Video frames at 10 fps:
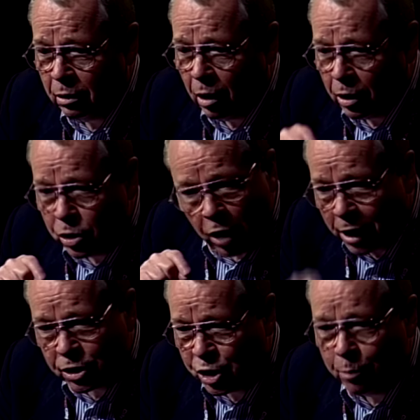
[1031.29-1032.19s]
are
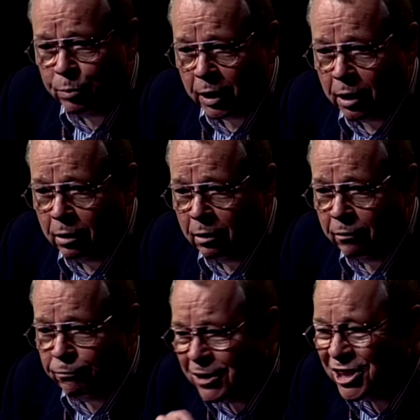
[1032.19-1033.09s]
not simply
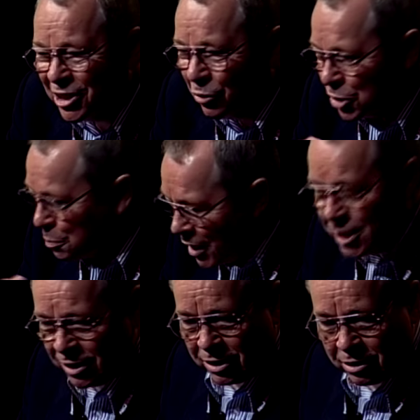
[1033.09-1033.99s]
physical
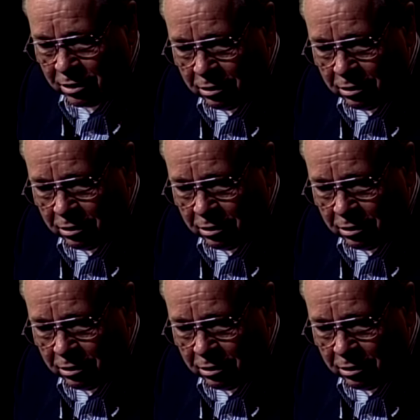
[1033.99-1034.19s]
spaces.